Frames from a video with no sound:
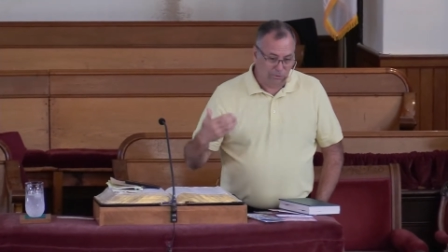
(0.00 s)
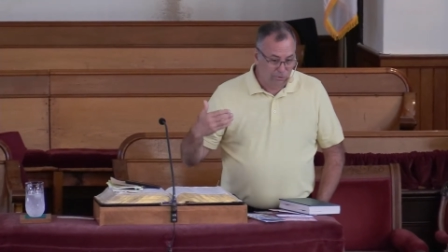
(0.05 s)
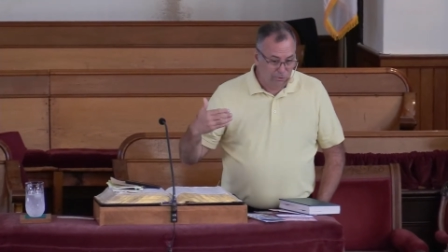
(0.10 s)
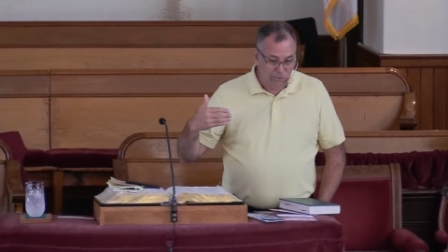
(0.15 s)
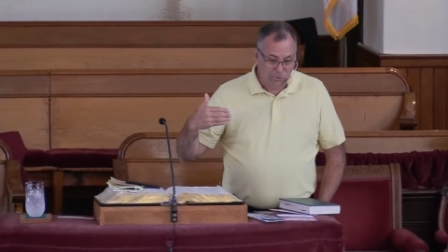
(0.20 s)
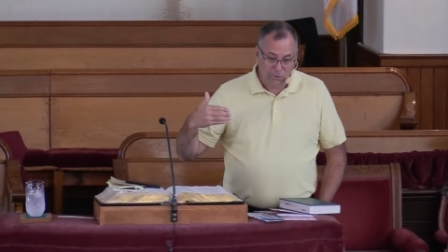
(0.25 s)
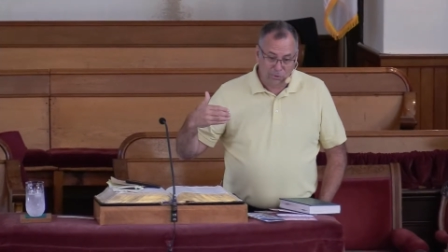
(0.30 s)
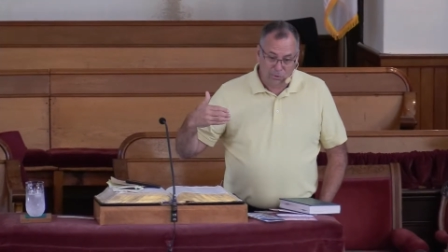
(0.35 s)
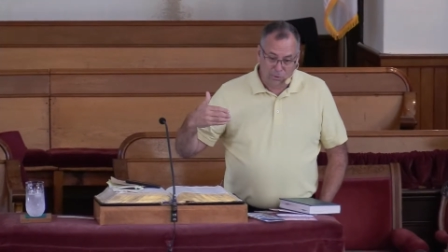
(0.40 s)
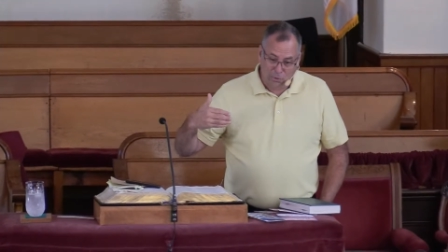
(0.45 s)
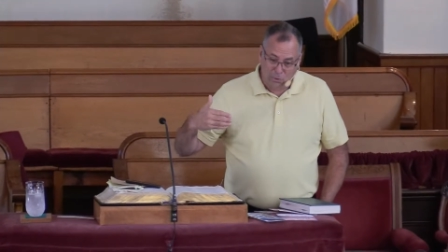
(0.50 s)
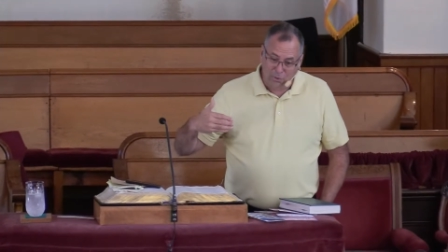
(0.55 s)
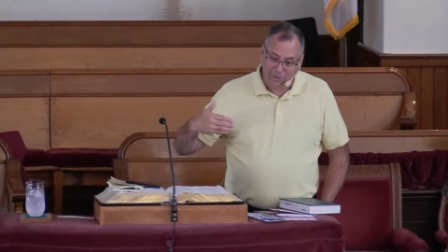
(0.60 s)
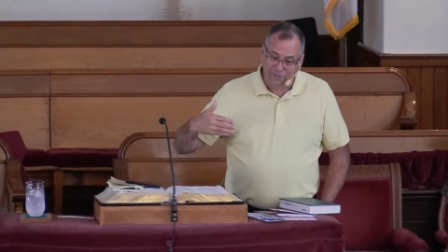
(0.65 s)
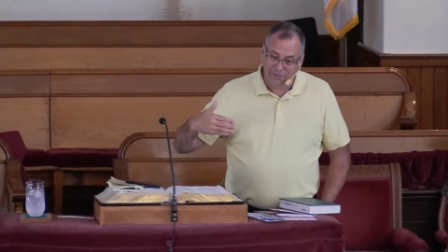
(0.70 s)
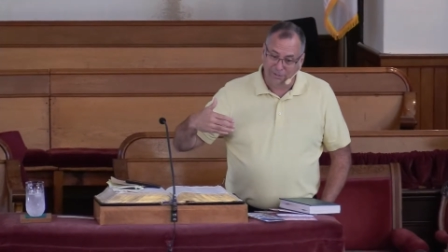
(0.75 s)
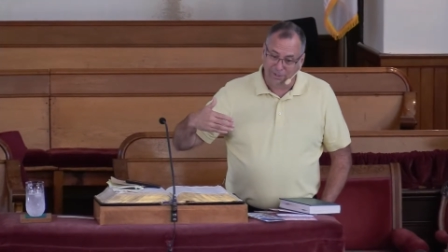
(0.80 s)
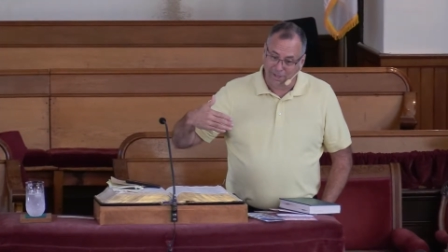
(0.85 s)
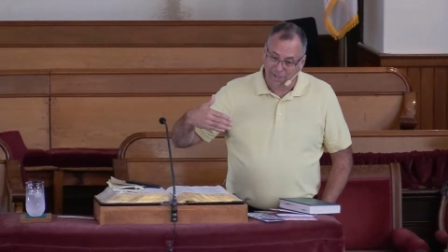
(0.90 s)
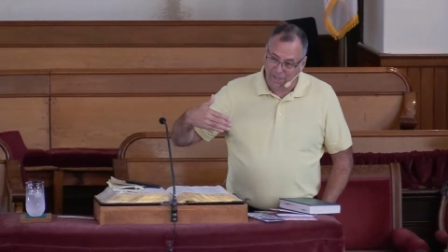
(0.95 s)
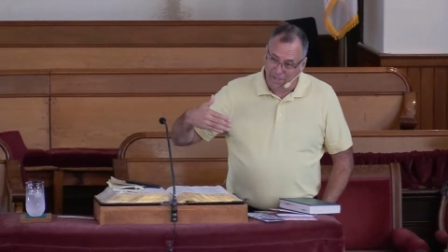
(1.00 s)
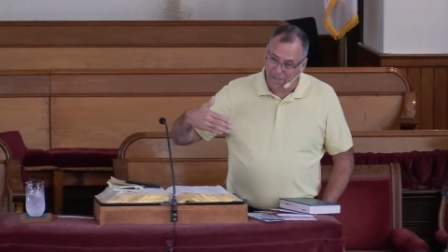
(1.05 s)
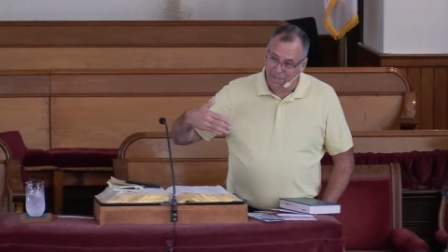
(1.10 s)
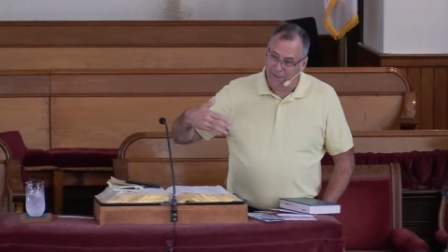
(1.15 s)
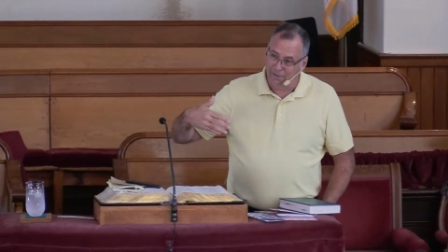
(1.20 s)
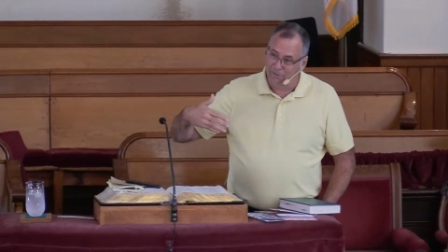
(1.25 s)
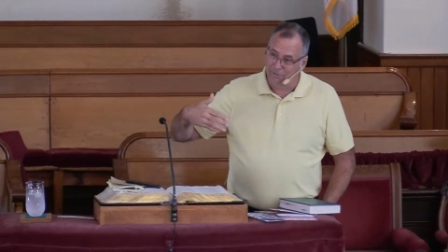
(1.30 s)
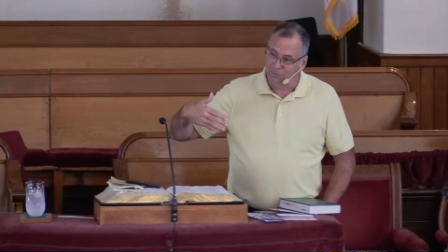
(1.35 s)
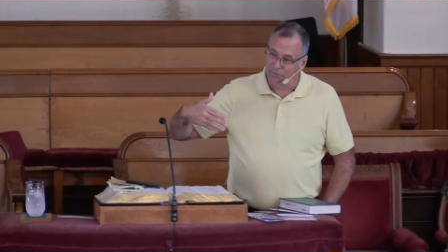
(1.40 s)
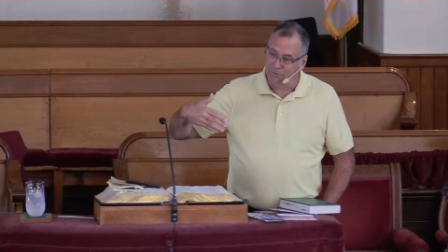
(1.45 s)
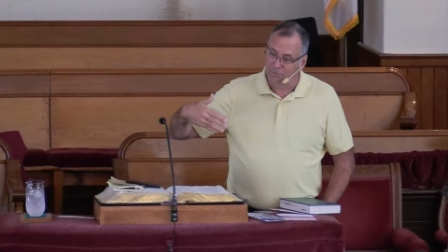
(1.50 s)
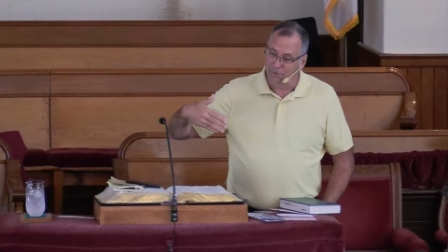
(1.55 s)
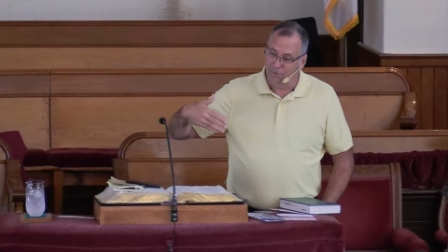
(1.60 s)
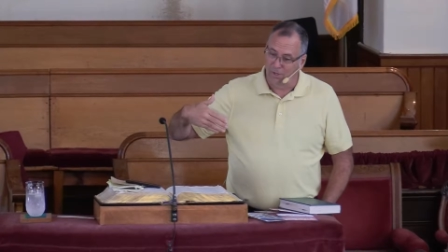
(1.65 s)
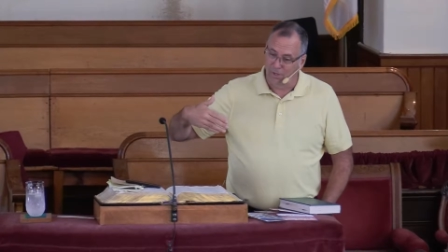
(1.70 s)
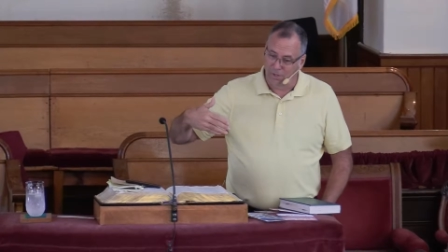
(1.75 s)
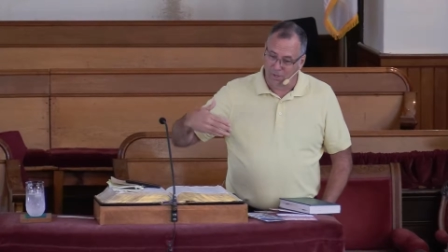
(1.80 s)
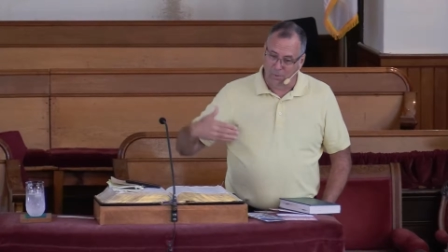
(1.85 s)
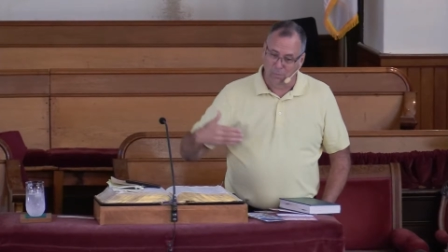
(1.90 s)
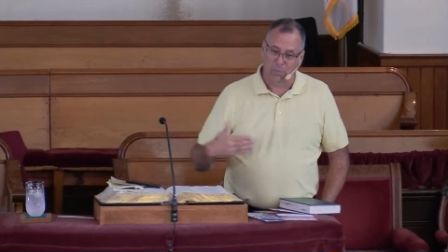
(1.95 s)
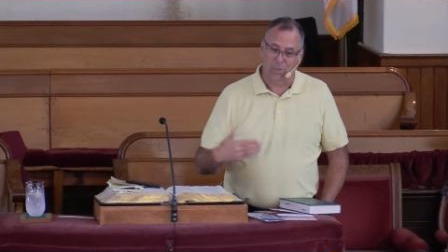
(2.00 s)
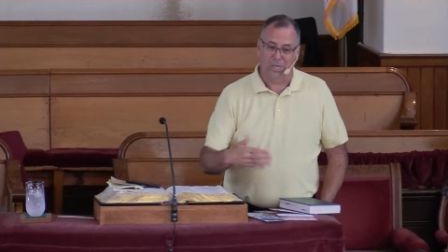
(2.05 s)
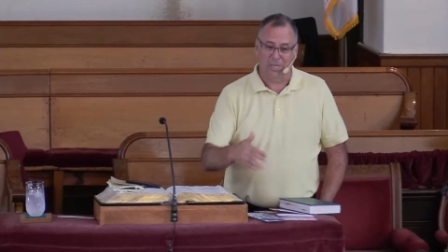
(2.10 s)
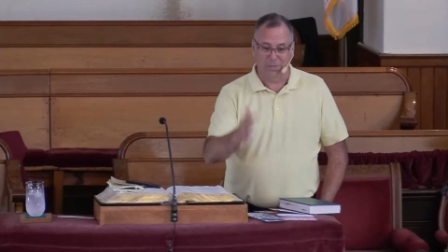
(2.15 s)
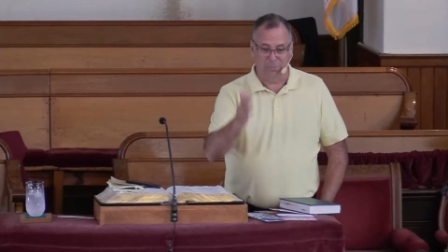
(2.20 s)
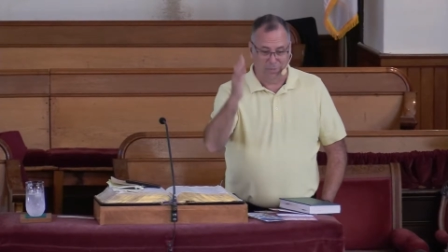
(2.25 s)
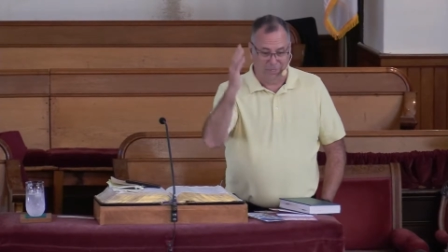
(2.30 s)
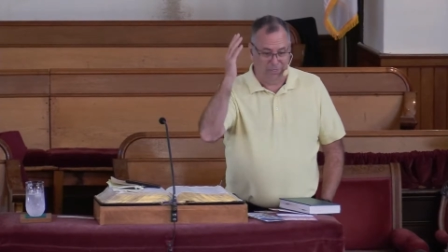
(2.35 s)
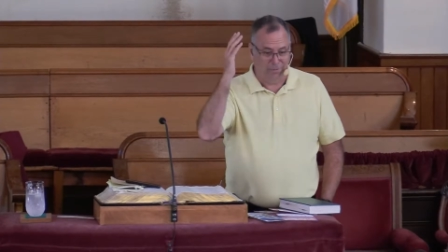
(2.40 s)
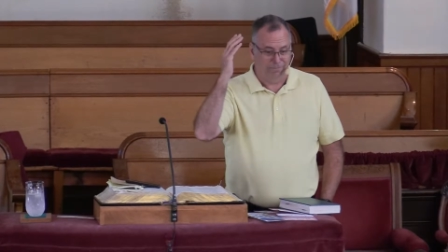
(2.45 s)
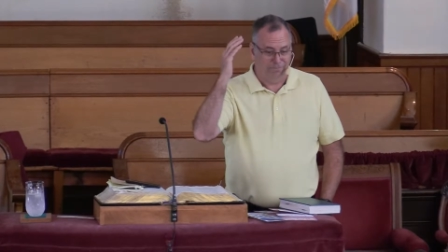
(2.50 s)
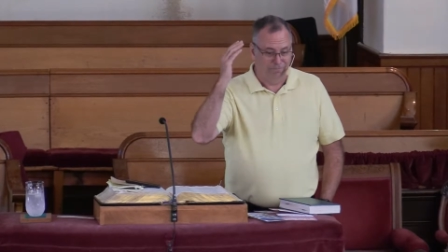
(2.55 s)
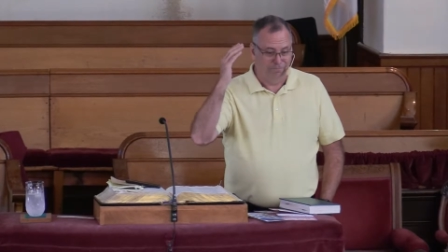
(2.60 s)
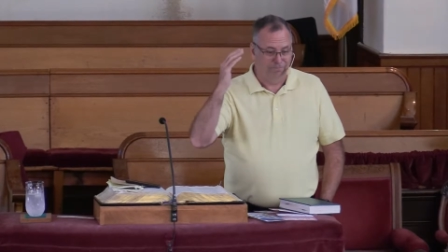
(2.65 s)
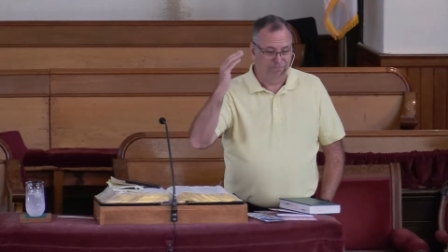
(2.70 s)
You're going to have a baby.